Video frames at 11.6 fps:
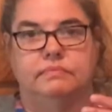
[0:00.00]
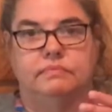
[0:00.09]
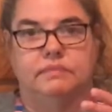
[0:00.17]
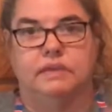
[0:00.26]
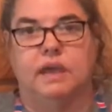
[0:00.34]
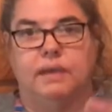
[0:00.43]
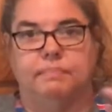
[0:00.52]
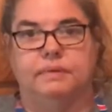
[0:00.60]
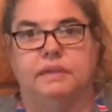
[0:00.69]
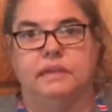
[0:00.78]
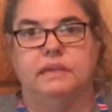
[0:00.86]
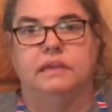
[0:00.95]
the
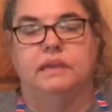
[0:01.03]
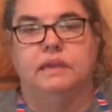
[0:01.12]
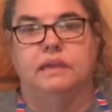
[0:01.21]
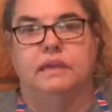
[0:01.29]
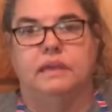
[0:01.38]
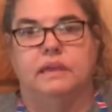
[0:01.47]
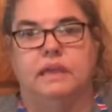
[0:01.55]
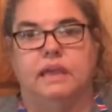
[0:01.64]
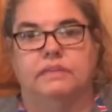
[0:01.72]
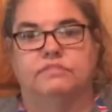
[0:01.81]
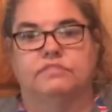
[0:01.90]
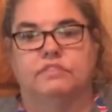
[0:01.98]
company.
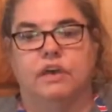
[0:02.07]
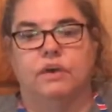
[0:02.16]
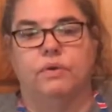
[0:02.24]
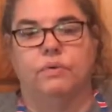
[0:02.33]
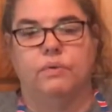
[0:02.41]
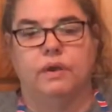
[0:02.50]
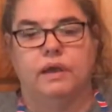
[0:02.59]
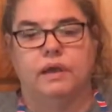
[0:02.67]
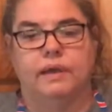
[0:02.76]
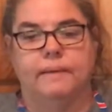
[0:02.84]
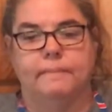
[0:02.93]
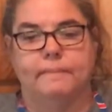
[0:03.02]
And so
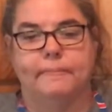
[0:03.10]
I'm